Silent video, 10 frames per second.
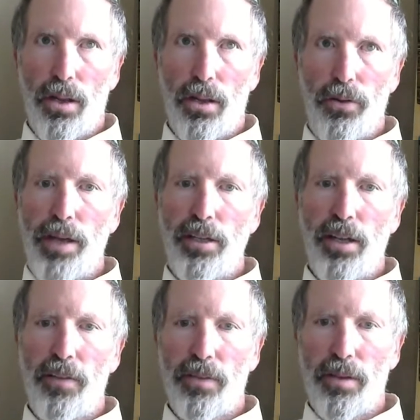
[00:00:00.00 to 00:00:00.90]

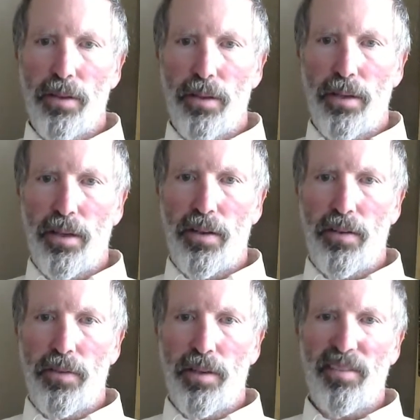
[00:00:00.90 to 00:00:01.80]
redshift
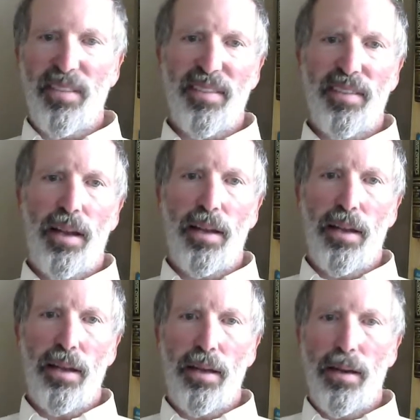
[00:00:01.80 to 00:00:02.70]
of distant
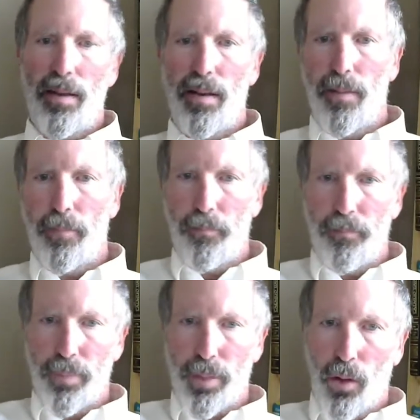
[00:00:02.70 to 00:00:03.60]
starlight,
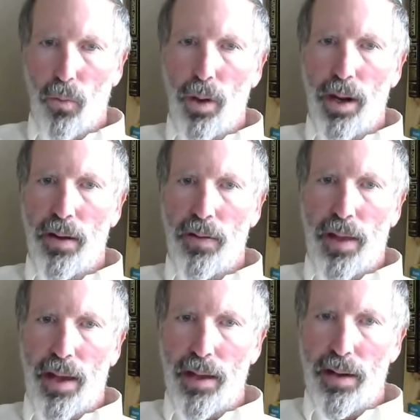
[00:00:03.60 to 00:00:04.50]
where
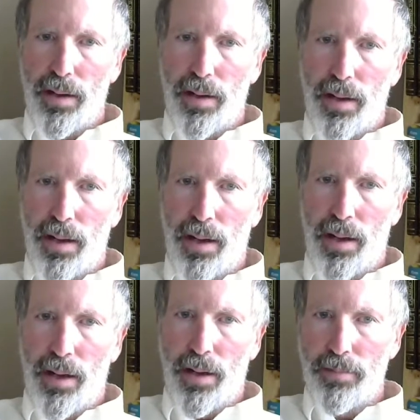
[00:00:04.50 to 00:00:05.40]
that,
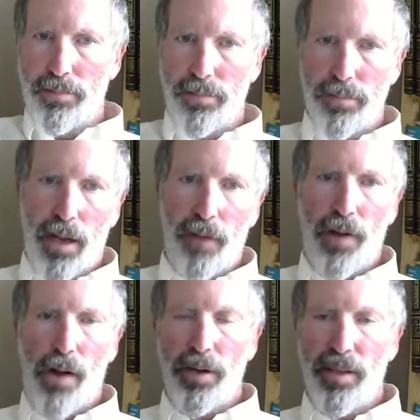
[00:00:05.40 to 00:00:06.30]
how
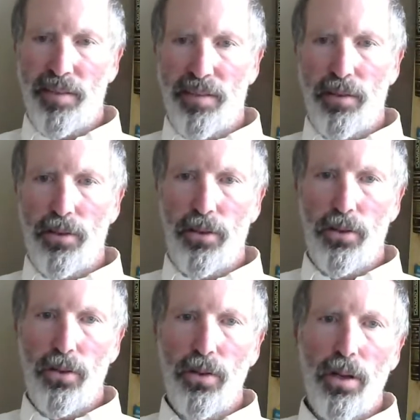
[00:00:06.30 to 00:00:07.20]
far it is
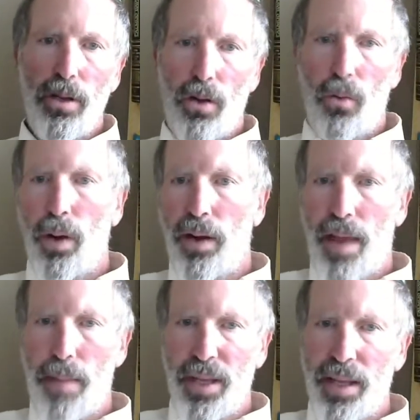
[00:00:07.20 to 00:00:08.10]
to where
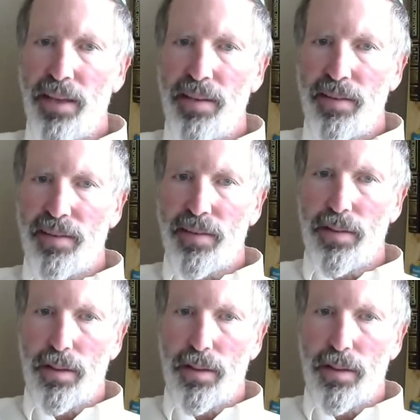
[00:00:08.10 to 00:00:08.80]
that begins.